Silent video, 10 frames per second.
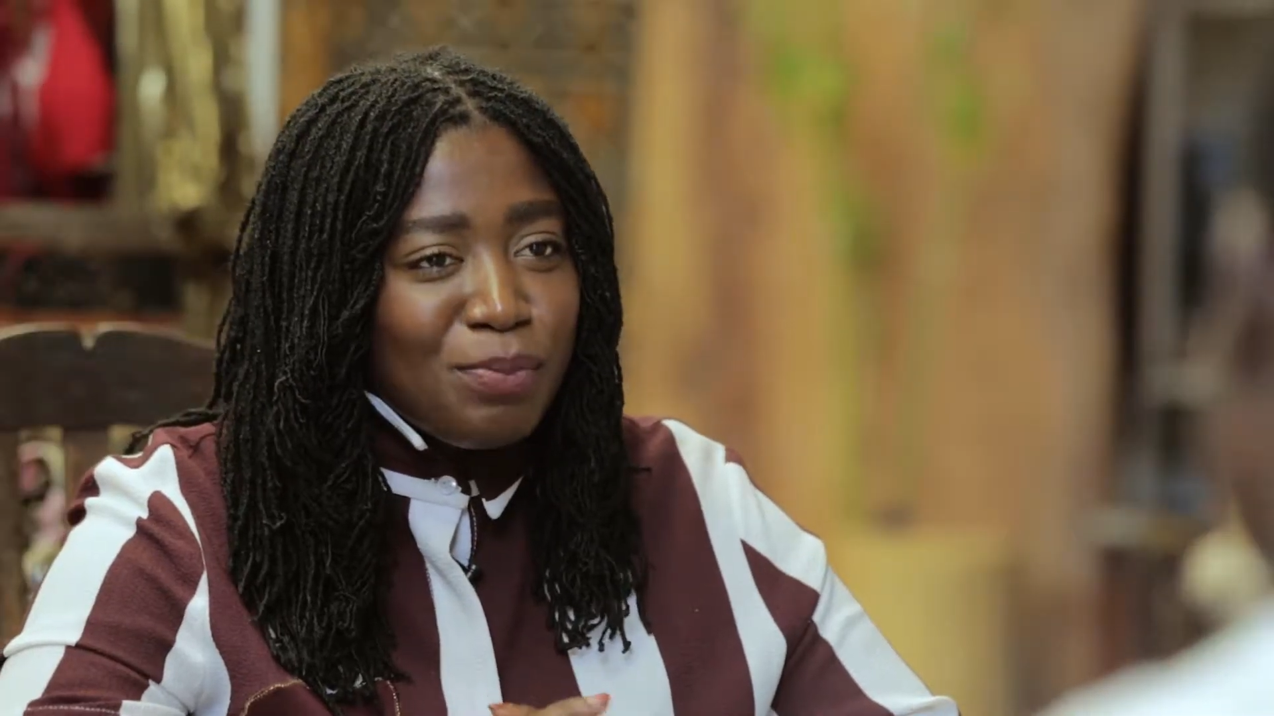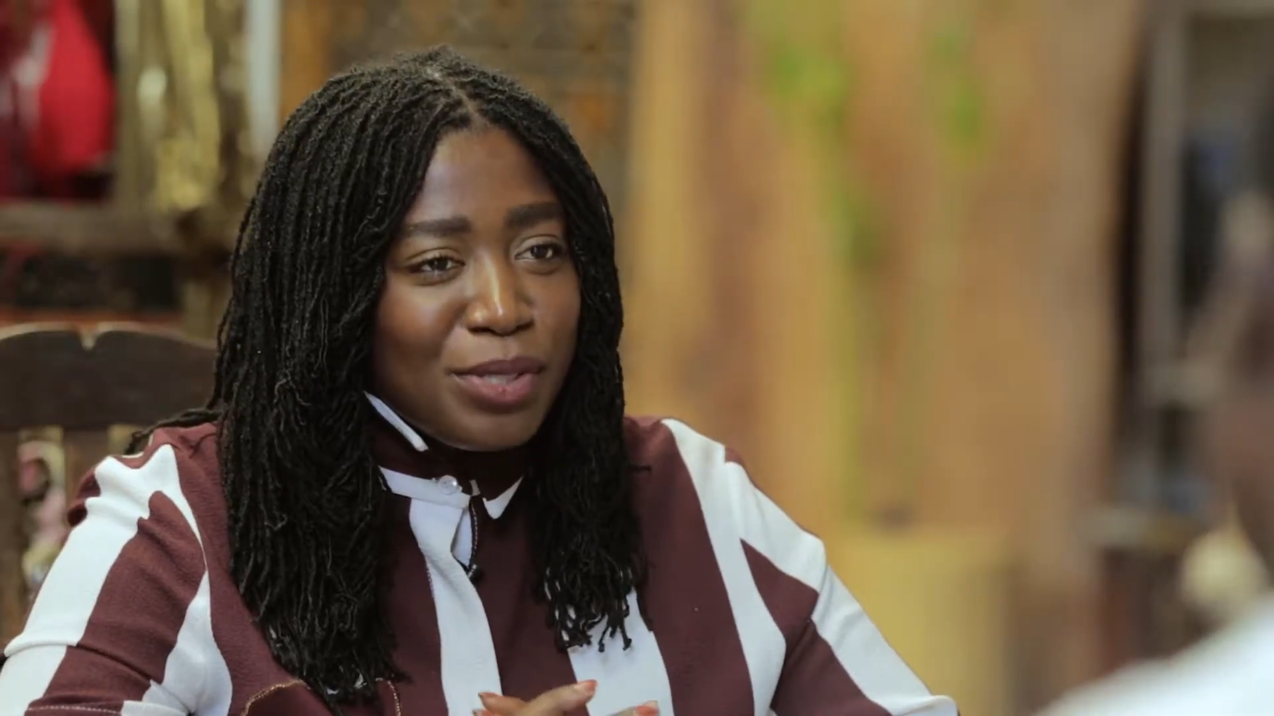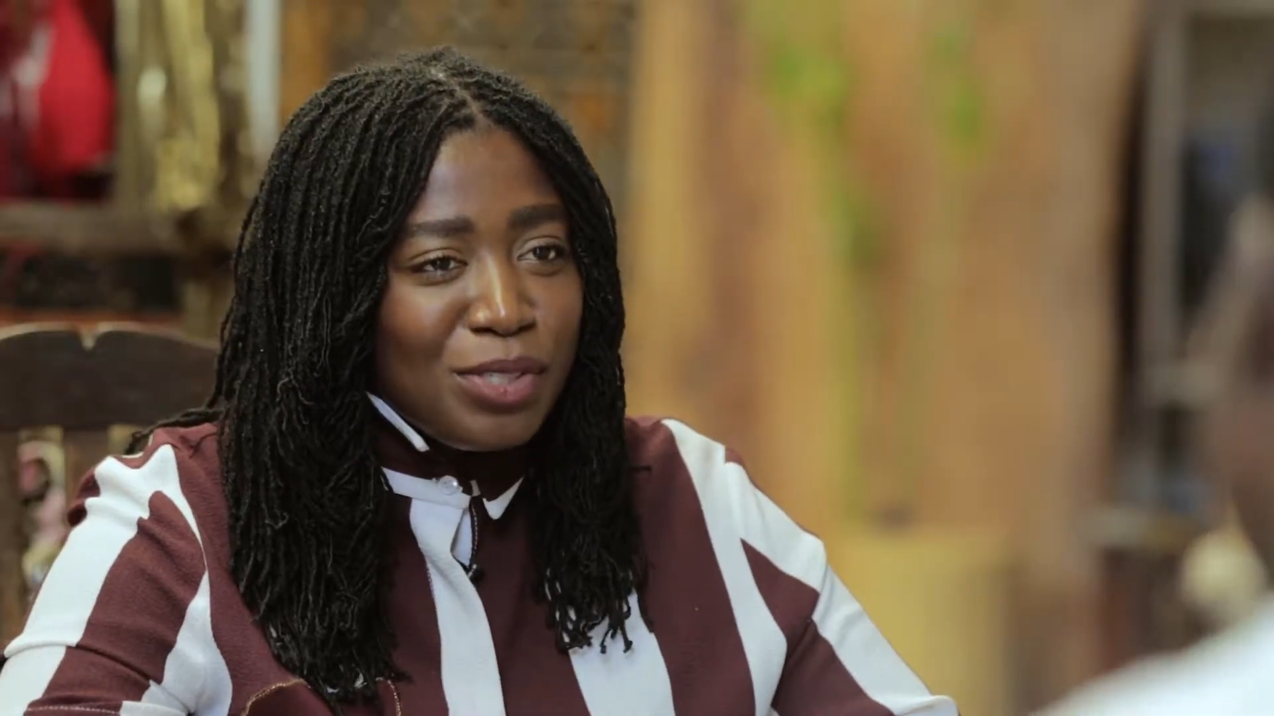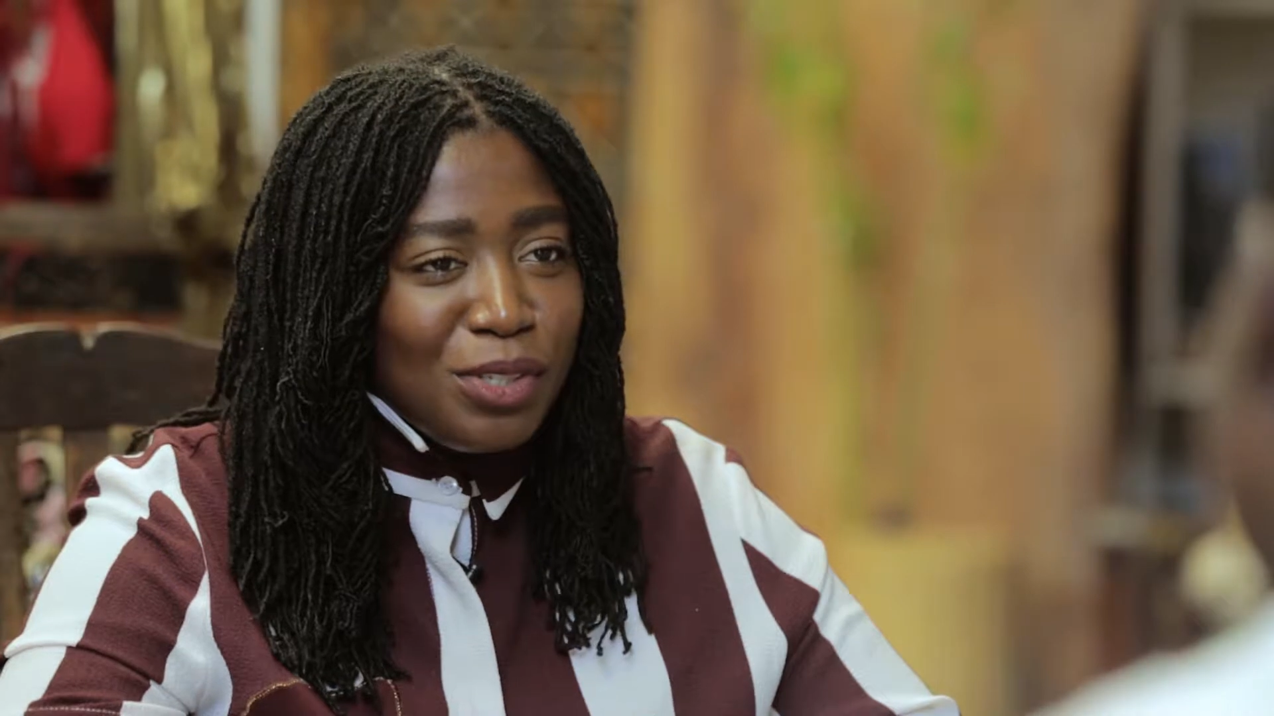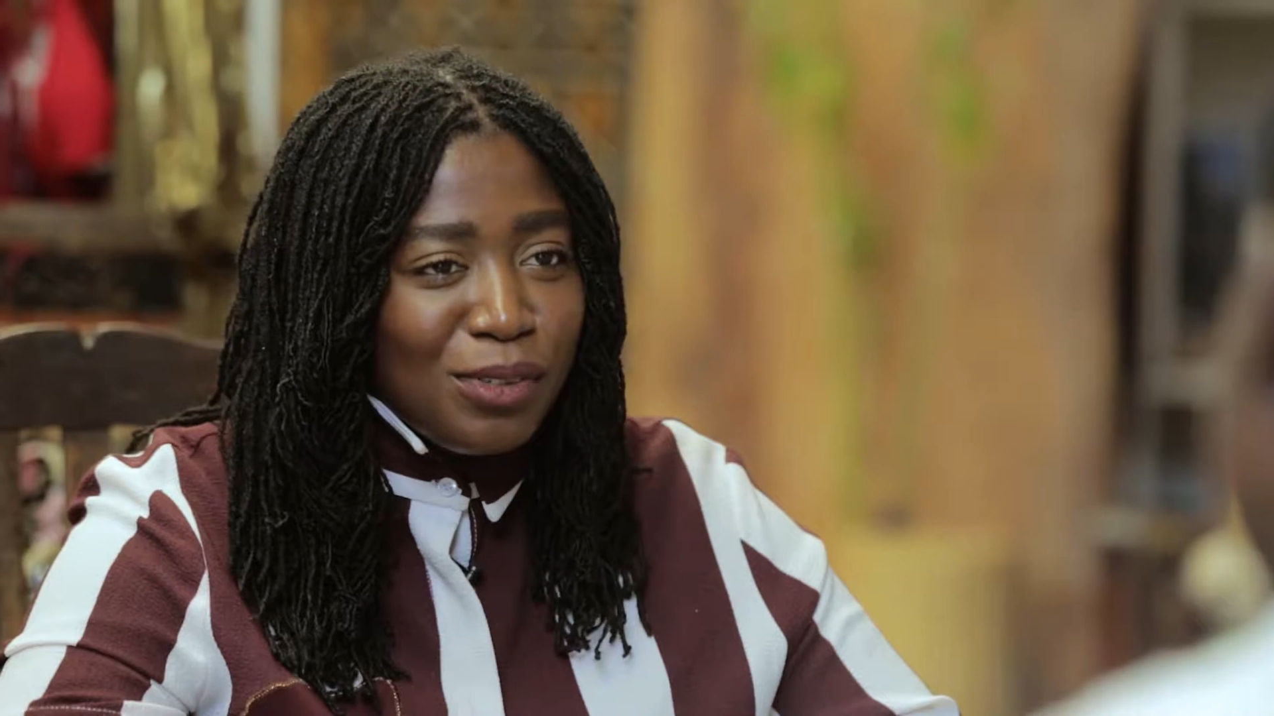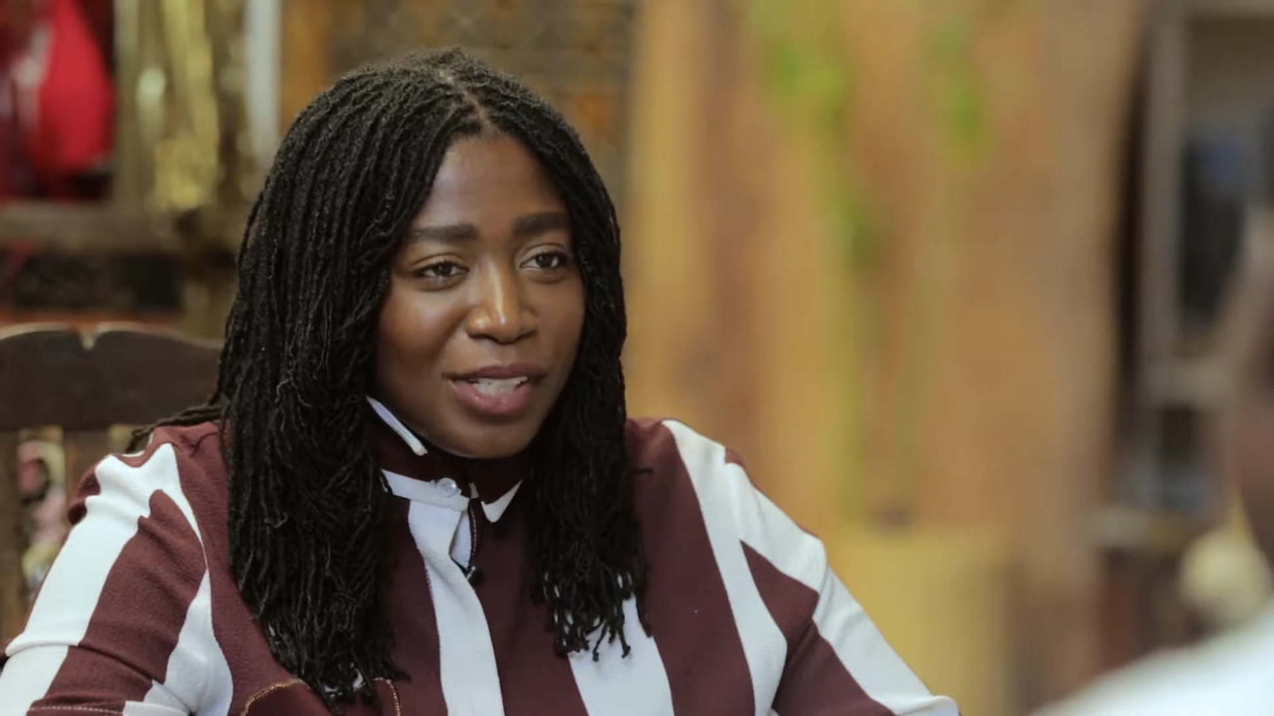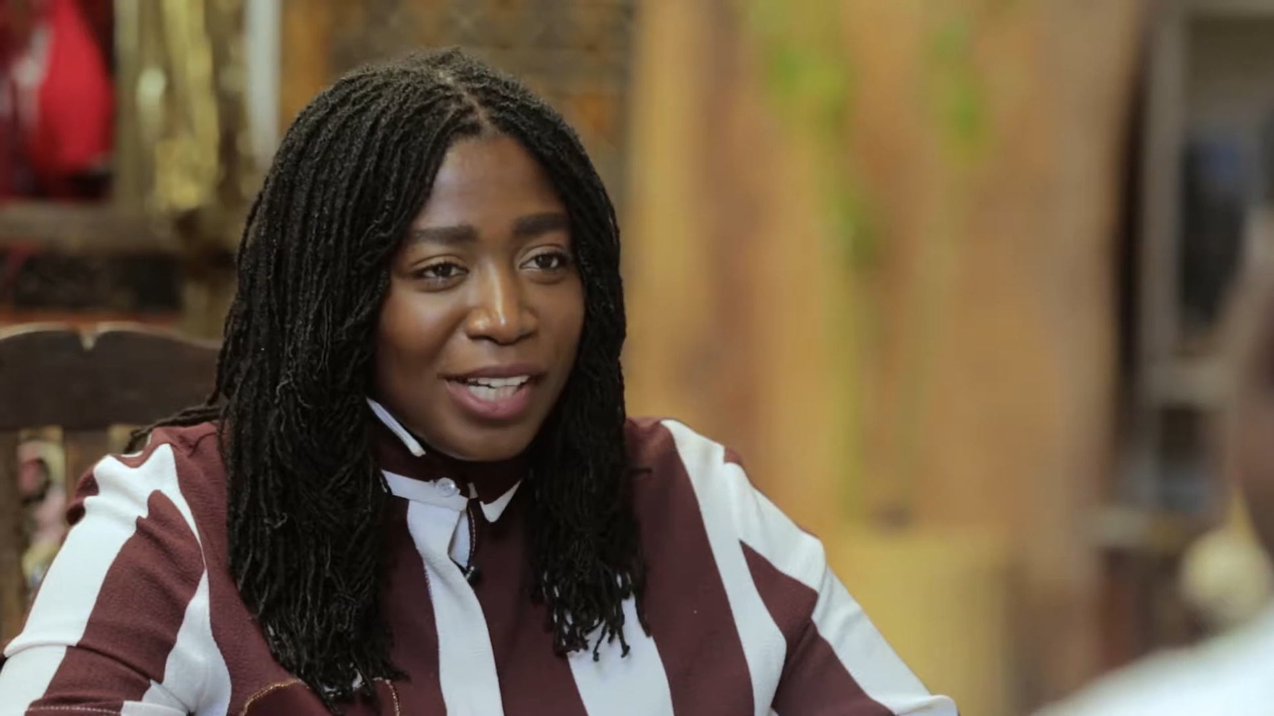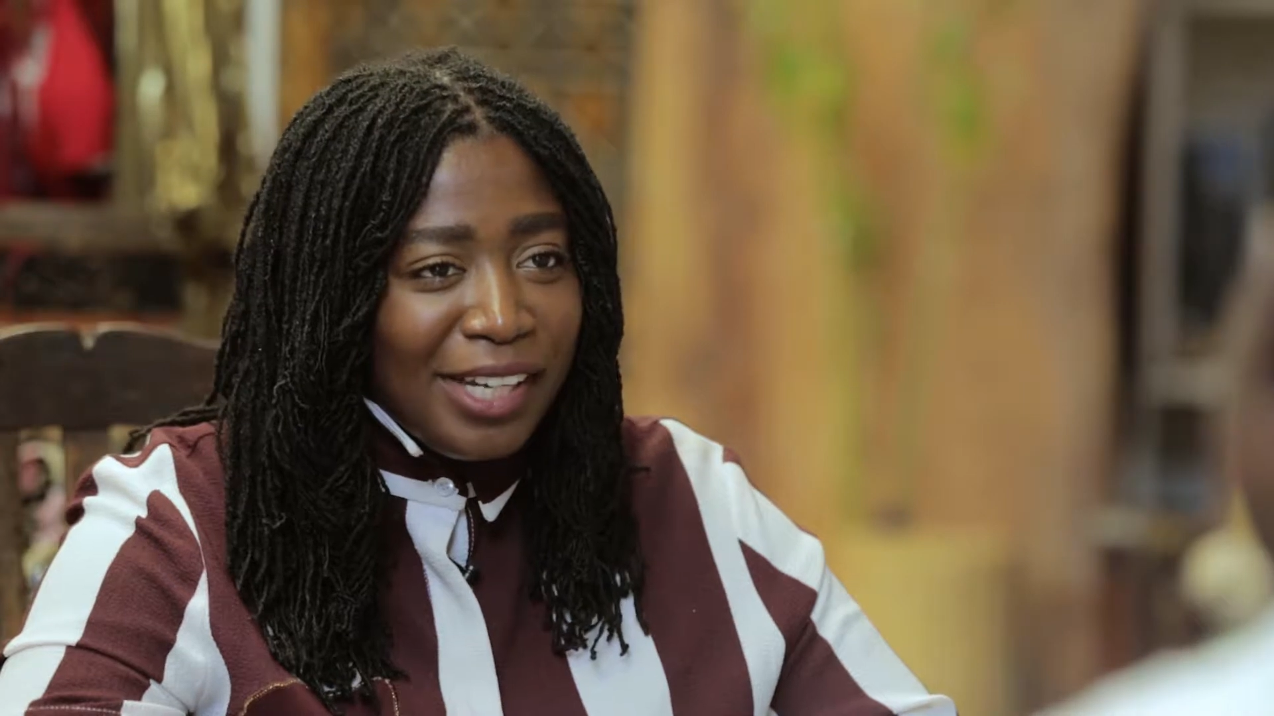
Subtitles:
pursue the